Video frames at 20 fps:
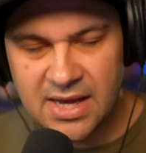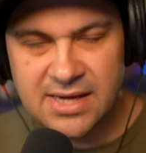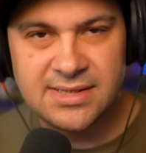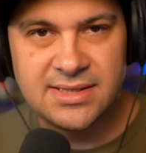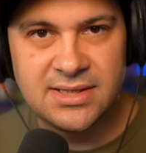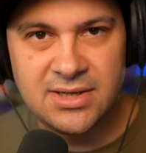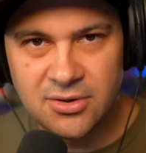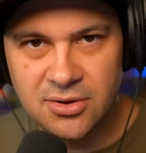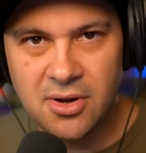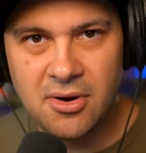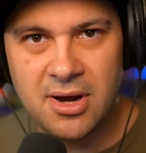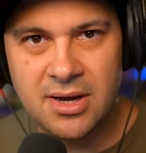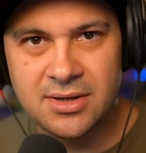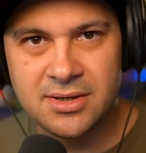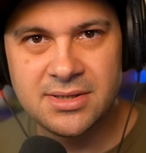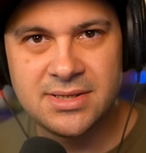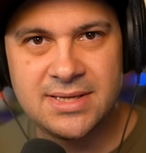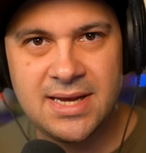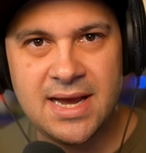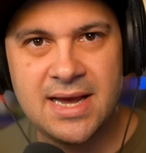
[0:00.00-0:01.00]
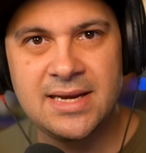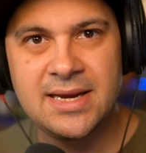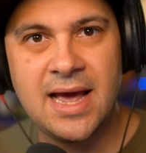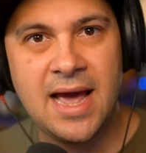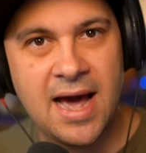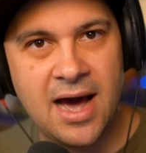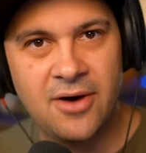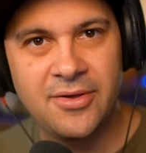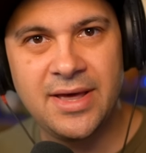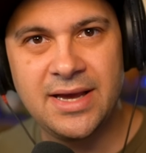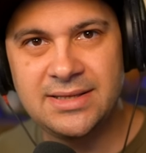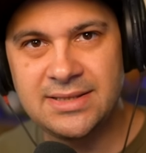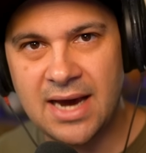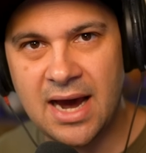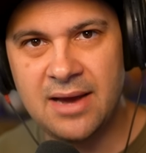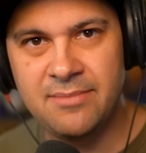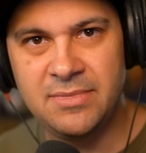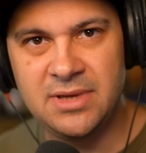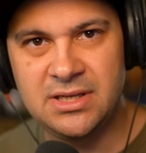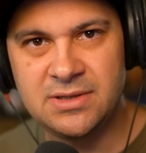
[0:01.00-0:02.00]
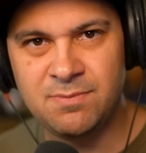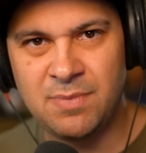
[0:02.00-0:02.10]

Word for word: I still don't understand how they time these